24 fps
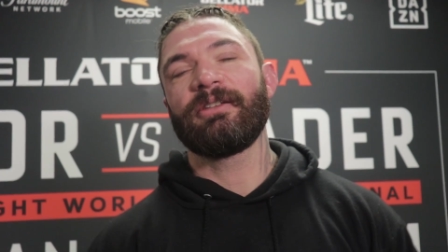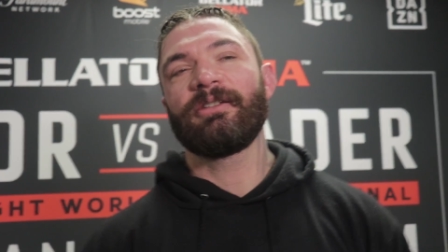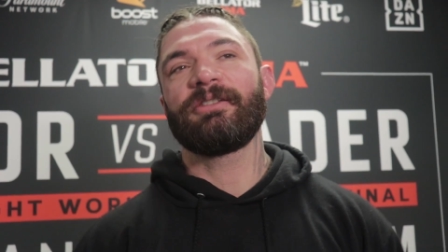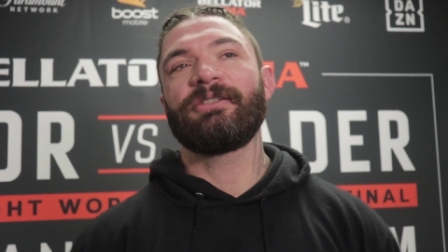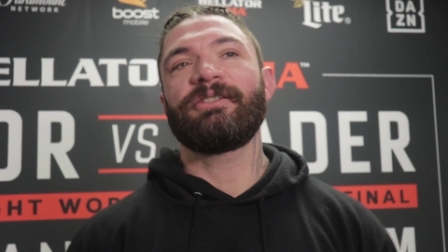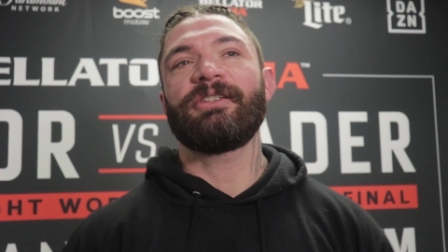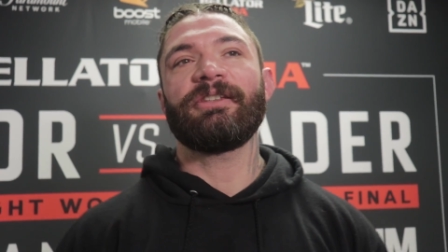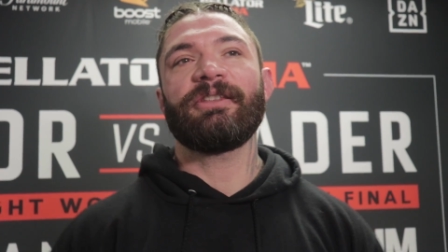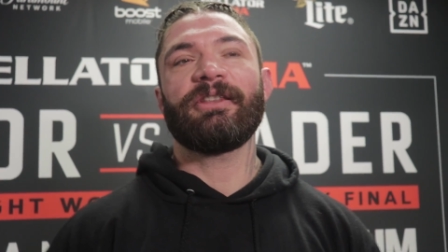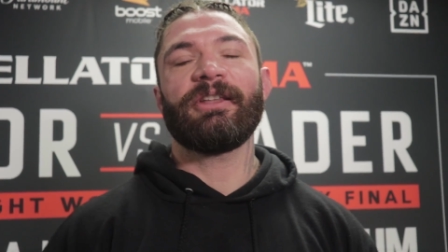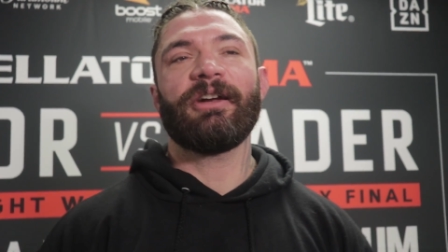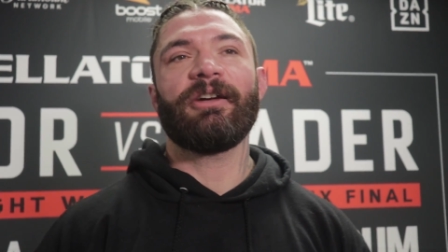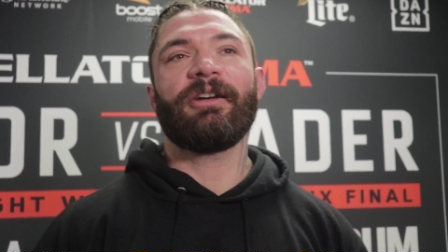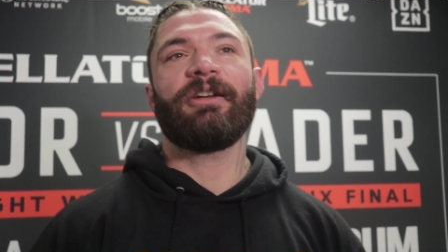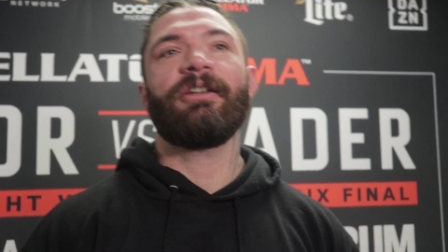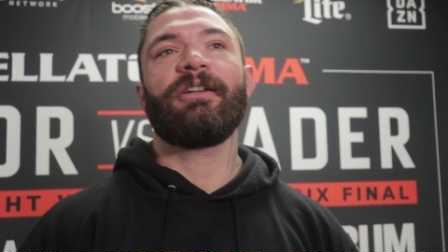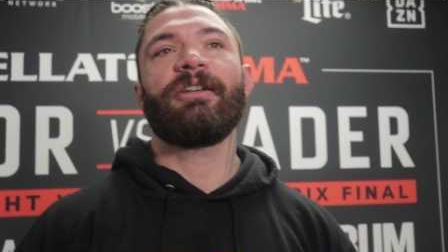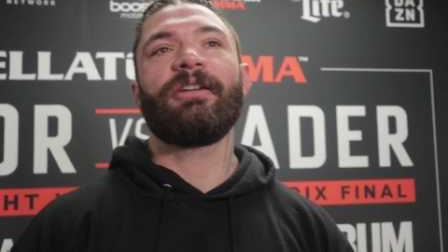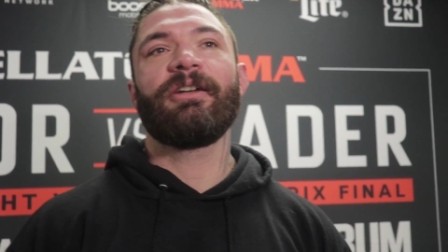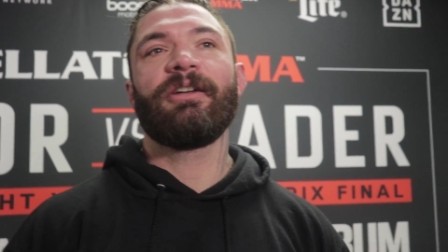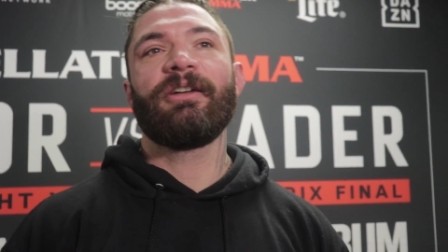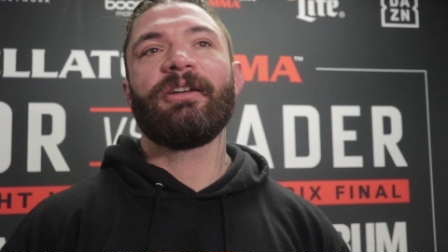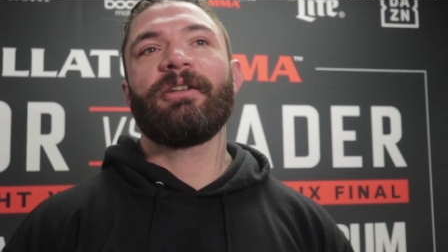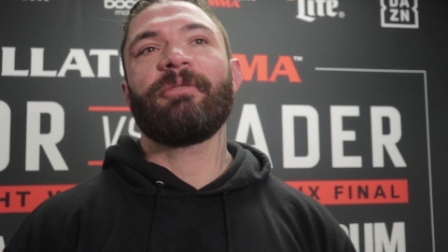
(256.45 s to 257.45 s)
sit there.
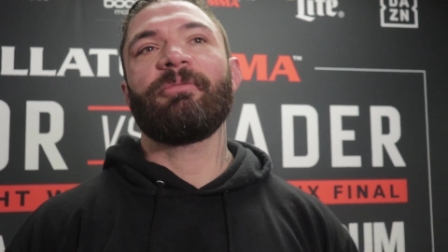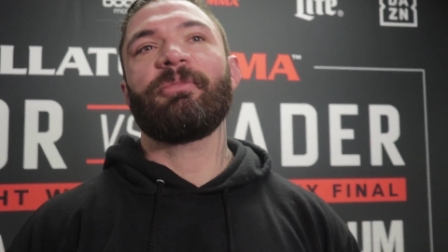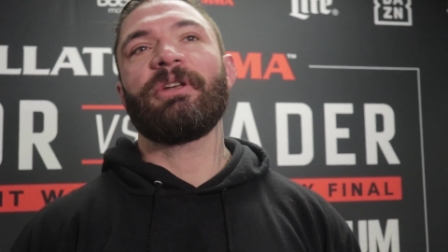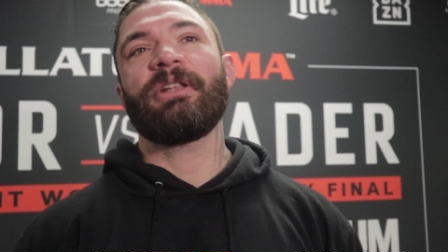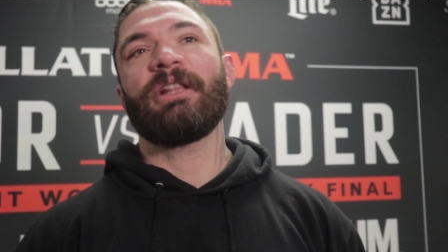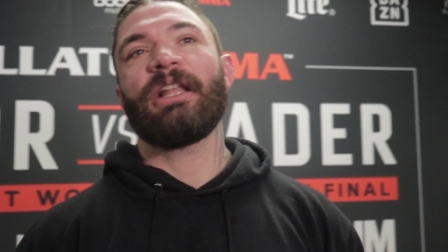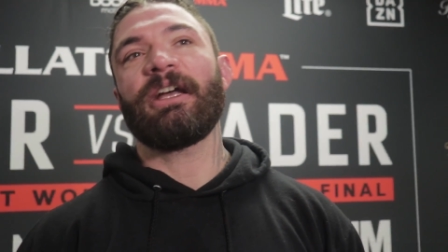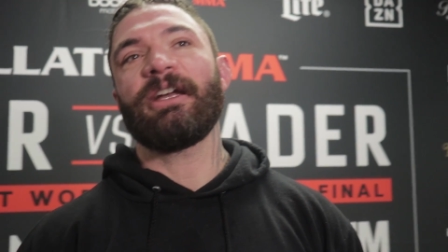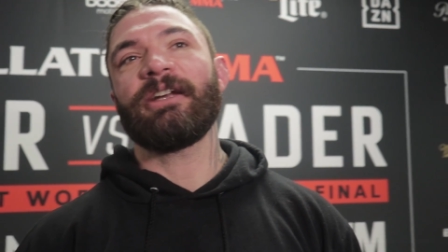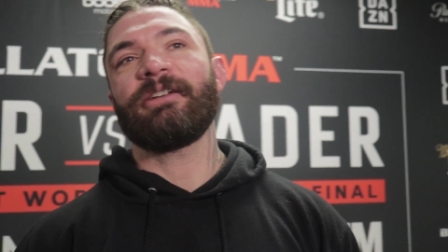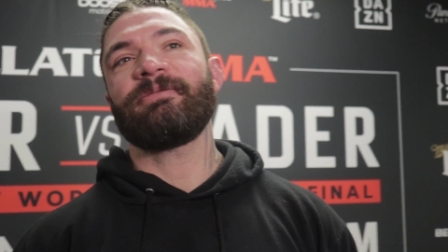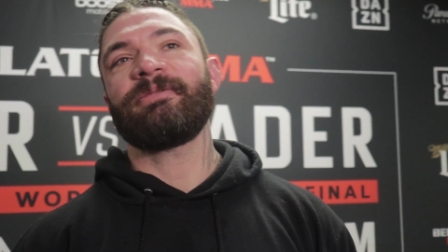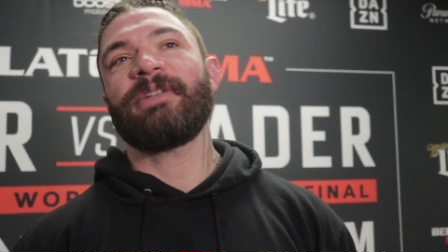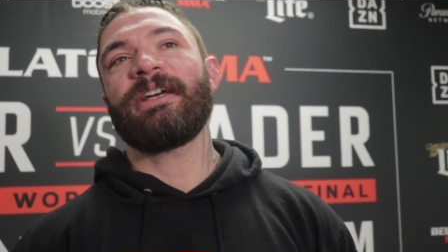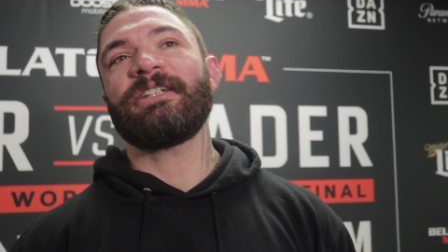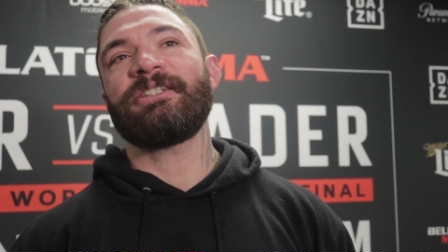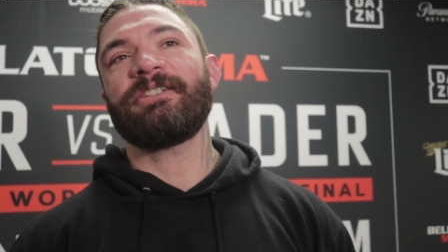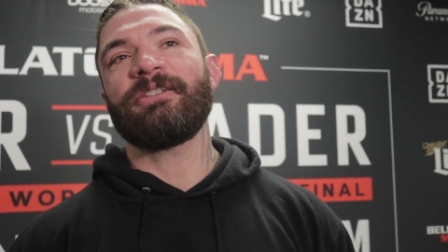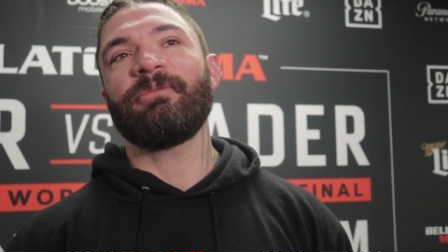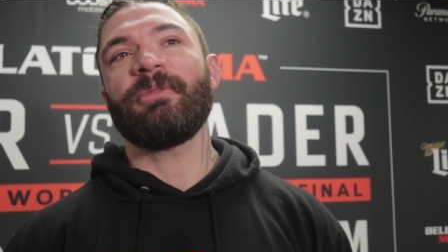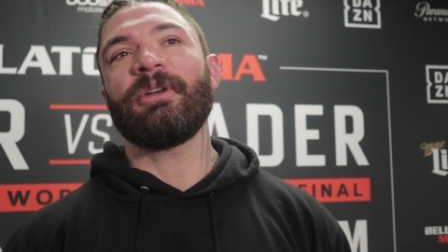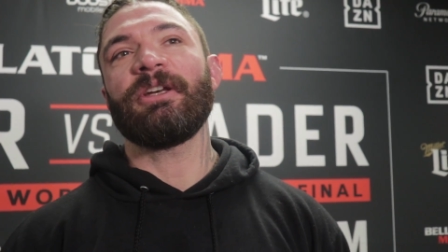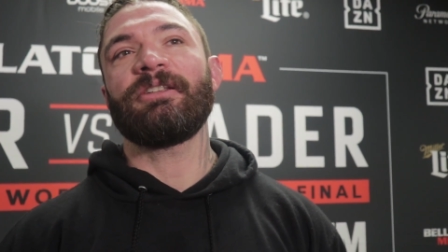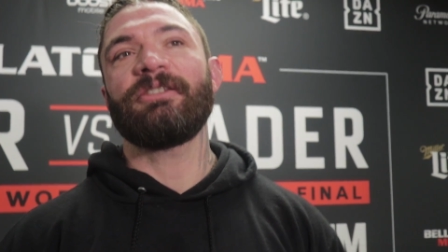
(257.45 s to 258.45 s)
Be like, that
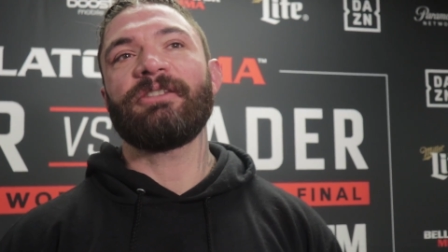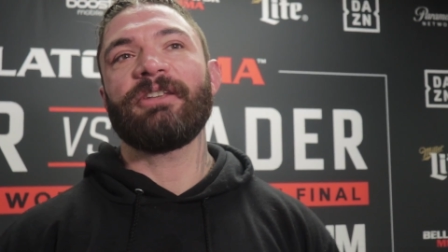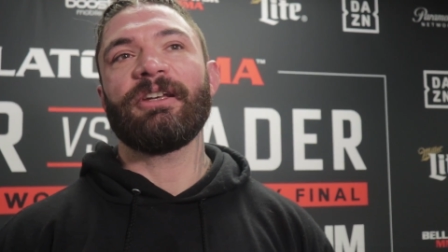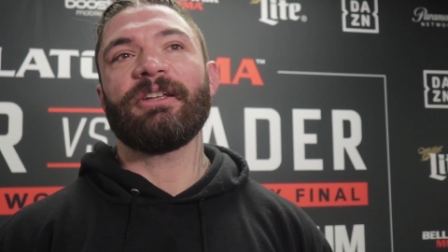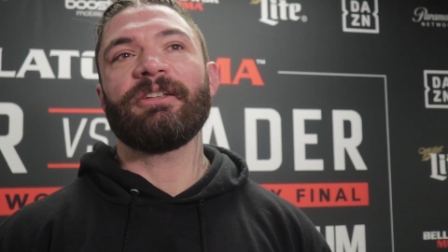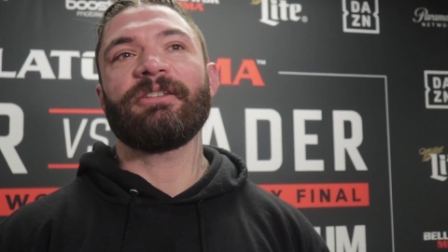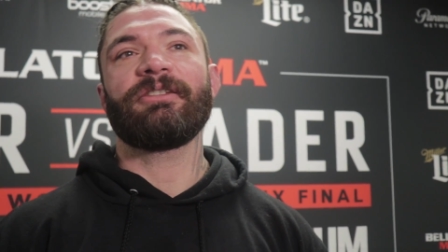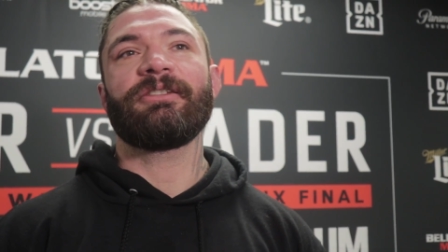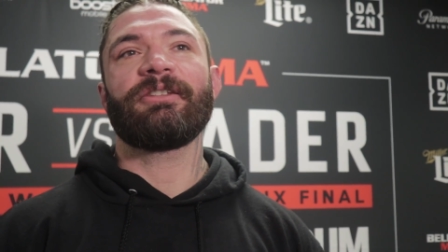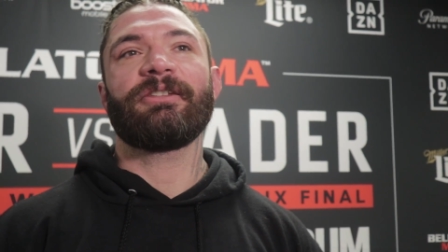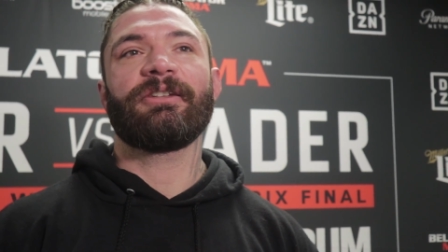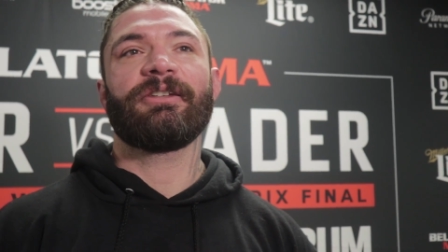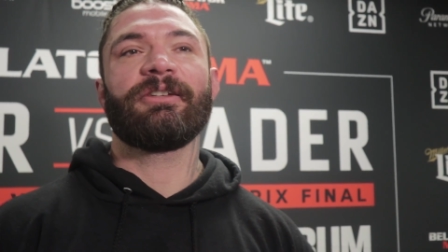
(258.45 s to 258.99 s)
shit makes sense.